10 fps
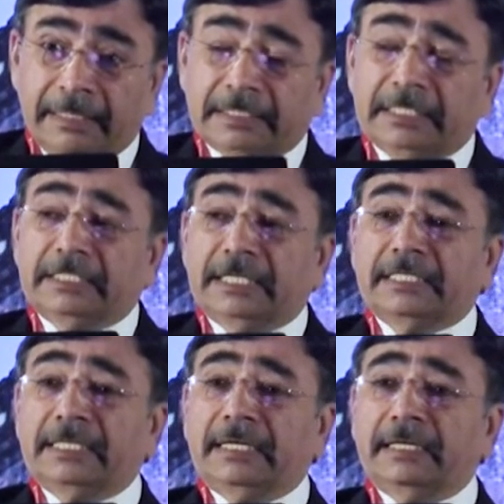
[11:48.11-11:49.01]
Is it
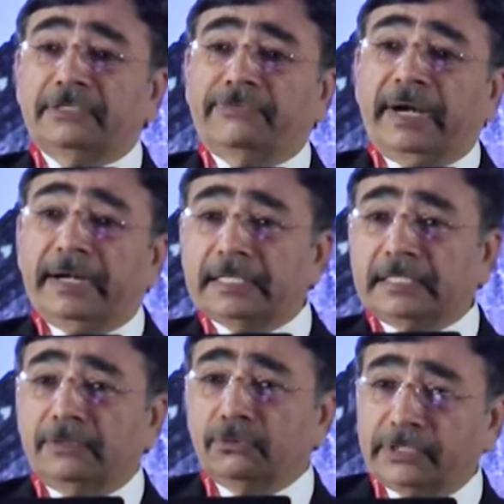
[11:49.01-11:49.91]
just that the friend
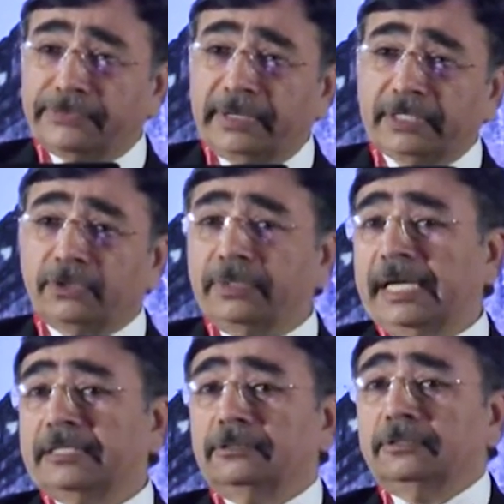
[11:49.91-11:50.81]
is doing it, so
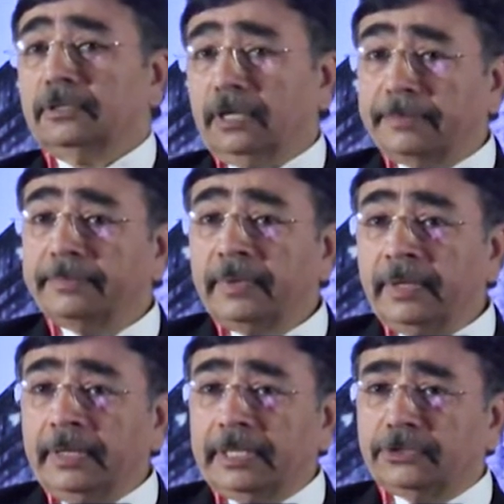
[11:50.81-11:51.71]
he has also come?